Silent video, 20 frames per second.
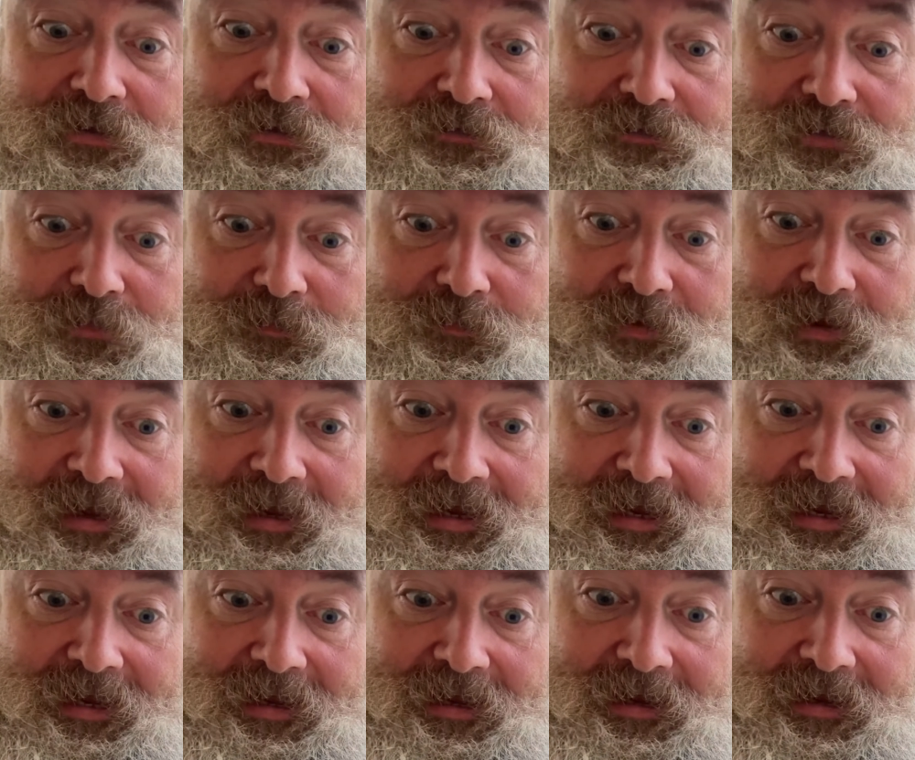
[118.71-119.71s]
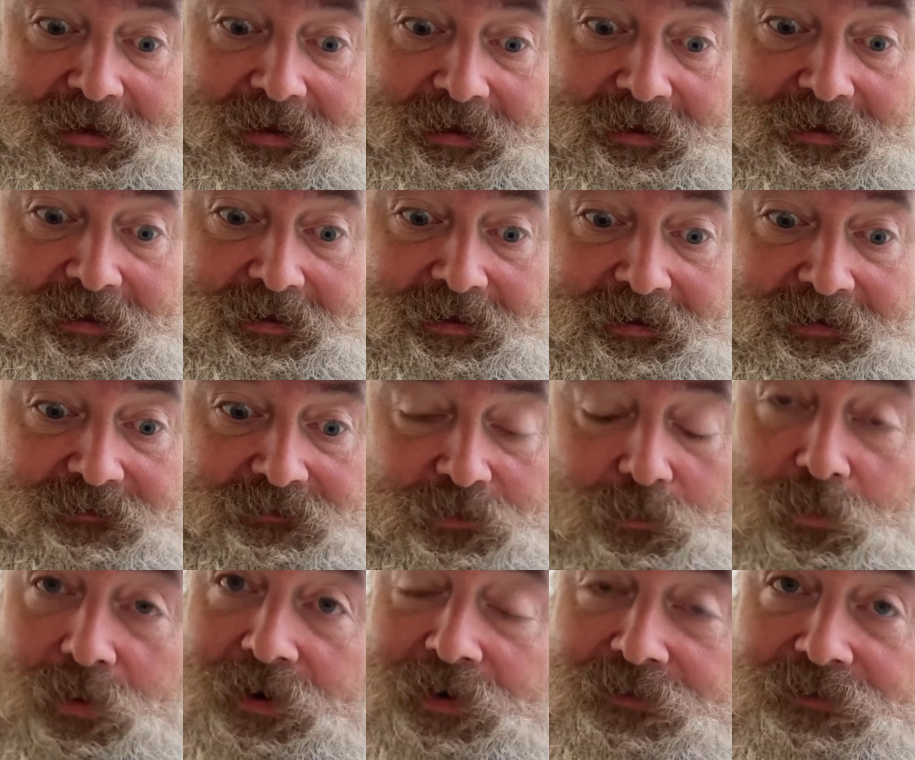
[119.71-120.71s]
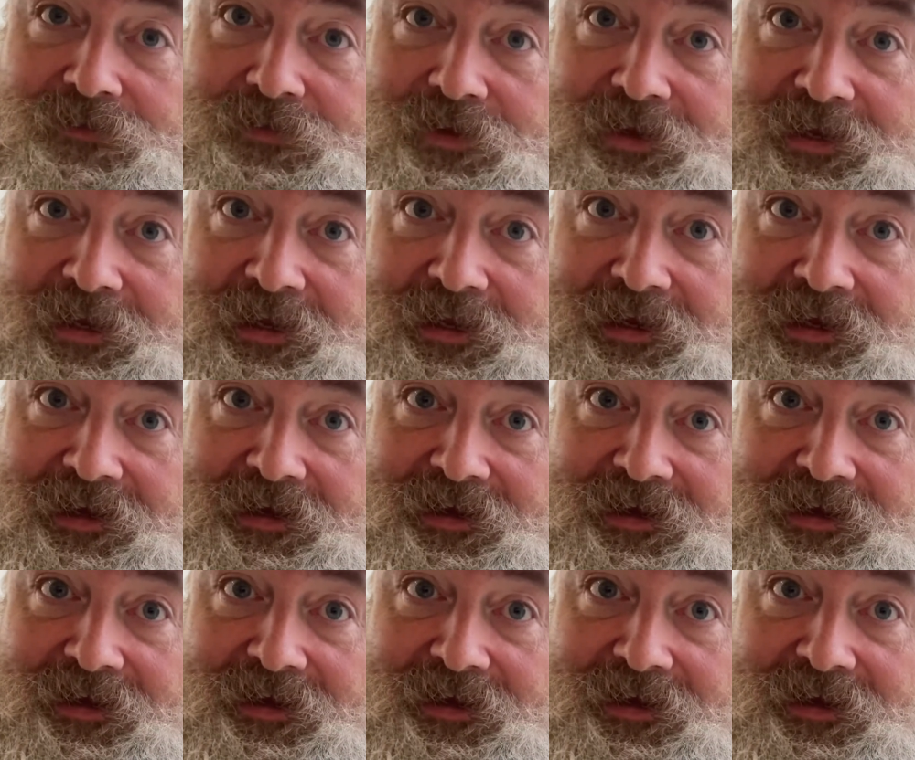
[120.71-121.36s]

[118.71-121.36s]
from one of the